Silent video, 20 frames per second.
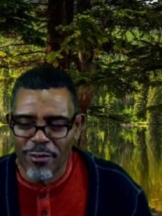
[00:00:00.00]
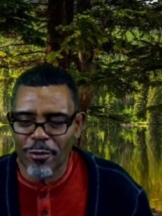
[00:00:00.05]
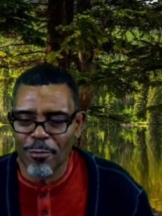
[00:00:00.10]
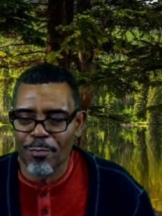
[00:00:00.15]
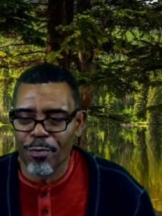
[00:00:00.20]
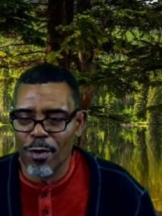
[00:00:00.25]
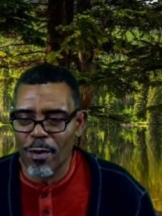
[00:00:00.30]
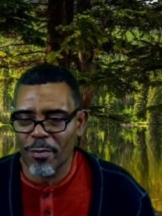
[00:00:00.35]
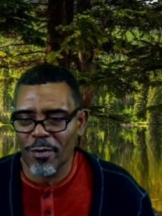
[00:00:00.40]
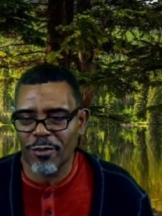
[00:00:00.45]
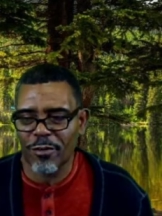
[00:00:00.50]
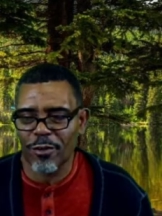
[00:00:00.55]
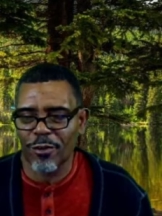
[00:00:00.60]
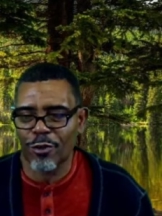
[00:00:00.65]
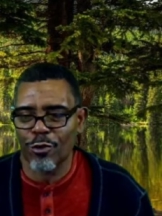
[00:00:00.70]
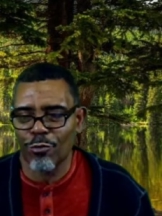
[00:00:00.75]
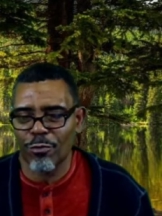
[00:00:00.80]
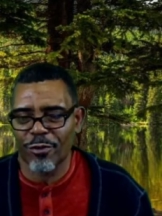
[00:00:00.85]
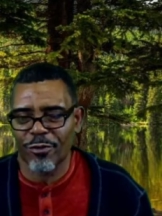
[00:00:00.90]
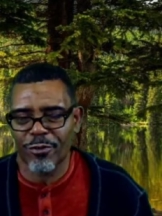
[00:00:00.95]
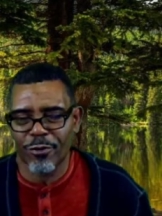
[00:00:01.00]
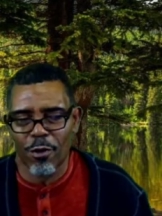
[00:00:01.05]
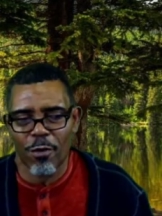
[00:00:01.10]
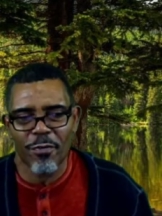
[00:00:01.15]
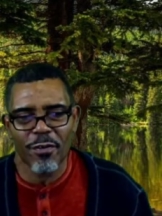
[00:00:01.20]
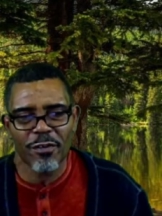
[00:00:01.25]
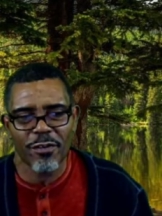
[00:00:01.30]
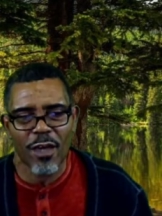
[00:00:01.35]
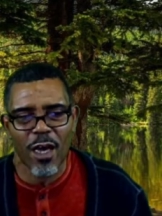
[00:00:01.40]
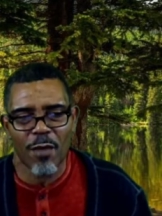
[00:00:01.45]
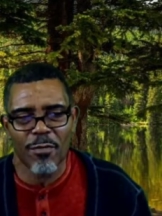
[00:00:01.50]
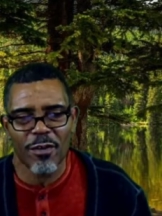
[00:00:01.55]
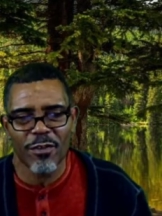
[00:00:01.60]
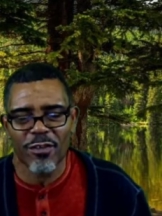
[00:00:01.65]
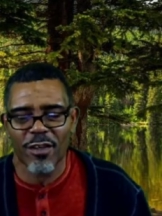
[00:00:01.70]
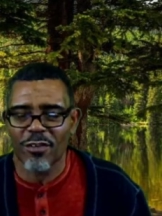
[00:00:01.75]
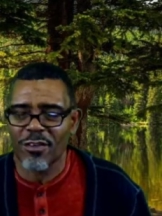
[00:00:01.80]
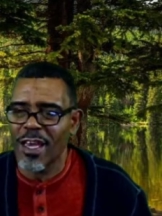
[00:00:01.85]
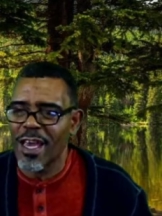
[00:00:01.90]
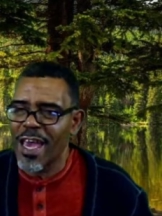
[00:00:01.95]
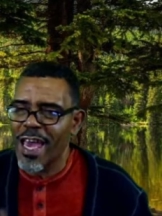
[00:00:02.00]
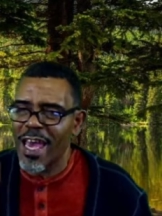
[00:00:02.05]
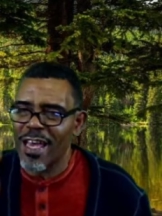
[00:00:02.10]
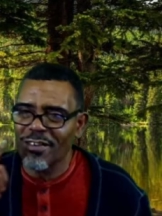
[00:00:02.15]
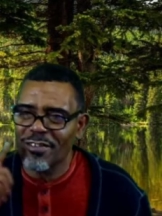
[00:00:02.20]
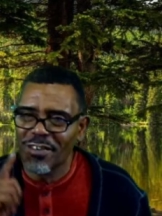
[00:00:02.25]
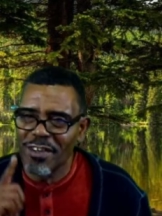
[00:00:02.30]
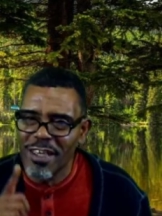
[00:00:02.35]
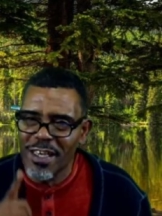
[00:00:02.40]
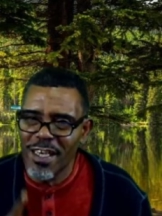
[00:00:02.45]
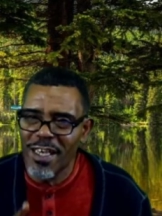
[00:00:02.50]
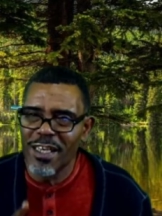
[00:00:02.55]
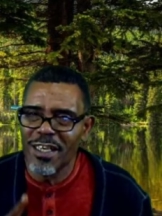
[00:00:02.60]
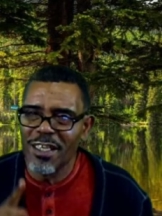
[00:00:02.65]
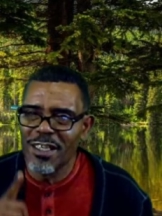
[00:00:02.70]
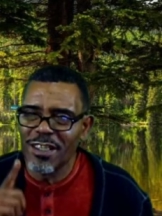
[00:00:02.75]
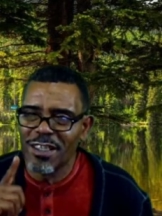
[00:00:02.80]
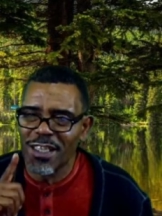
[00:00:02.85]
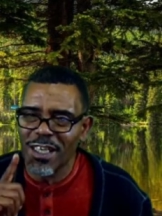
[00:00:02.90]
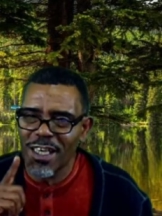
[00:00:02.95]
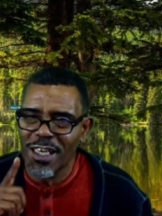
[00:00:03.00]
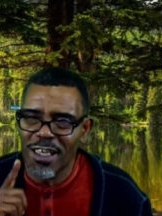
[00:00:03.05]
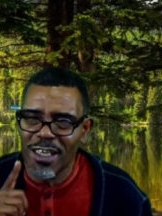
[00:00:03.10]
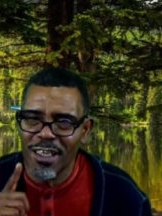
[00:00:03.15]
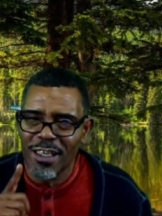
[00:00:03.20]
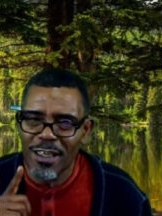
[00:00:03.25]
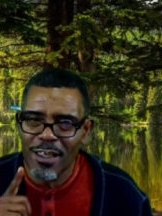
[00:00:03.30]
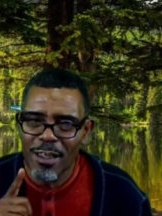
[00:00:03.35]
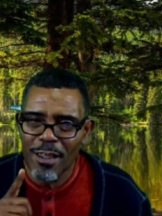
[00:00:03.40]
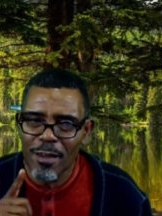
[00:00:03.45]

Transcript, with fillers: supremacist who was serving time, he says, Has anything